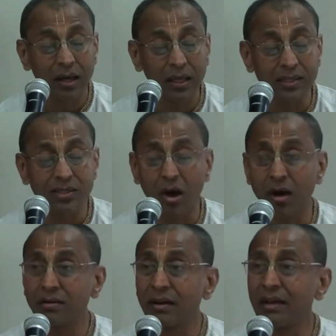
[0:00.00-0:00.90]
is
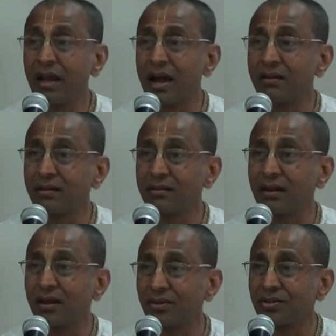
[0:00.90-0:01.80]
already under the
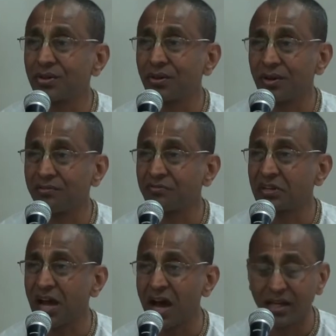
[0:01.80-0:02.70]
control of
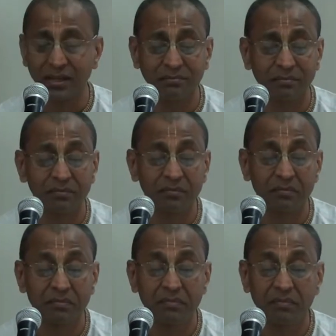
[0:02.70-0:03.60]

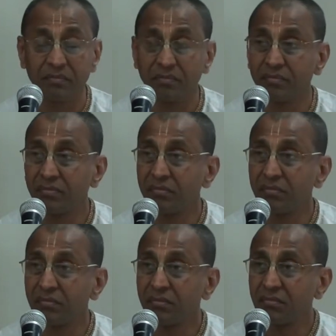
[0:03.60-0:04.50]
time,
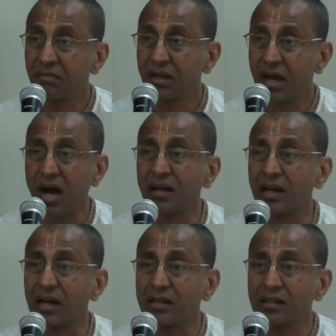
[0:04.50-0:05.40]

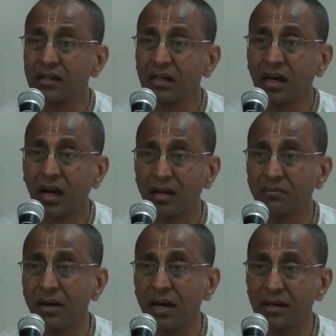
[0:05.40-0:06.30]
kala,
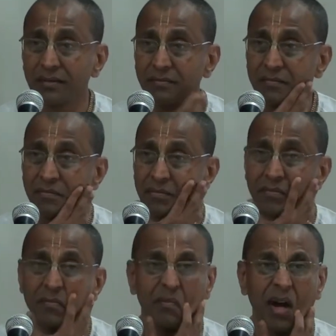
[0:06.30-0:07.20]
karma,
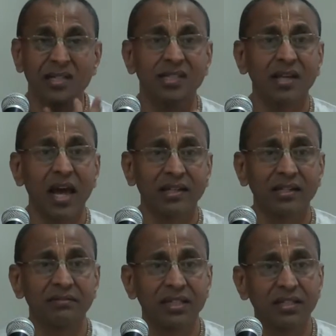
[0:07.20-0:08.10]
past
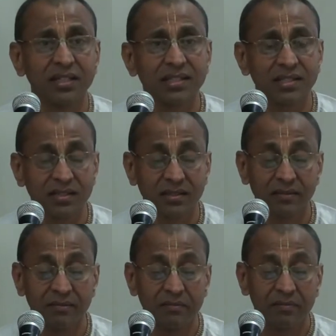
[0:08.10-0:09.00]
activities,
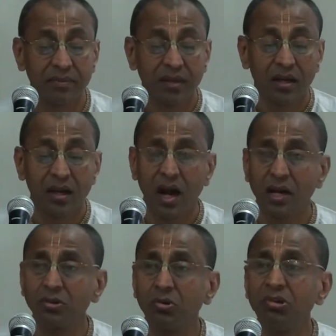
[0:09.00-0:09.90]

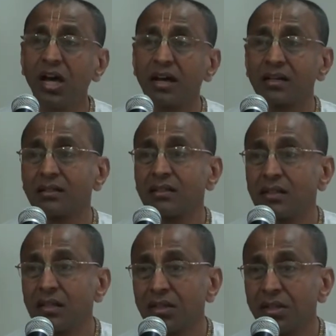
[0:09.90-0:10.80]
and guna,
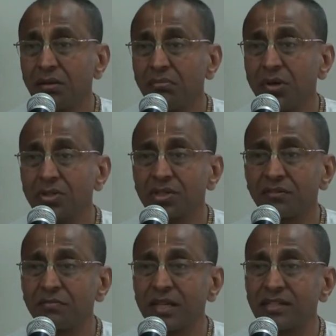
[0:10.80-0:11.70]
the modes
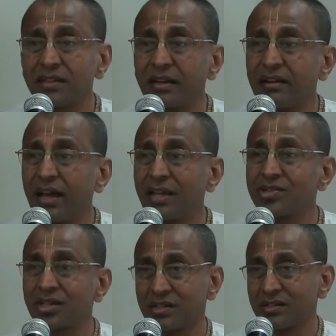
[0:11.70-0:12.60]
of material
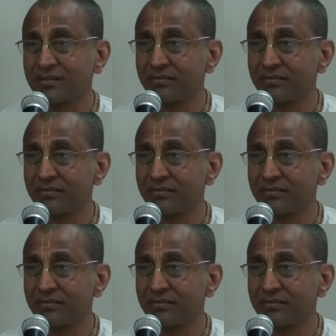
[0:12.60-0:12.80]
nature.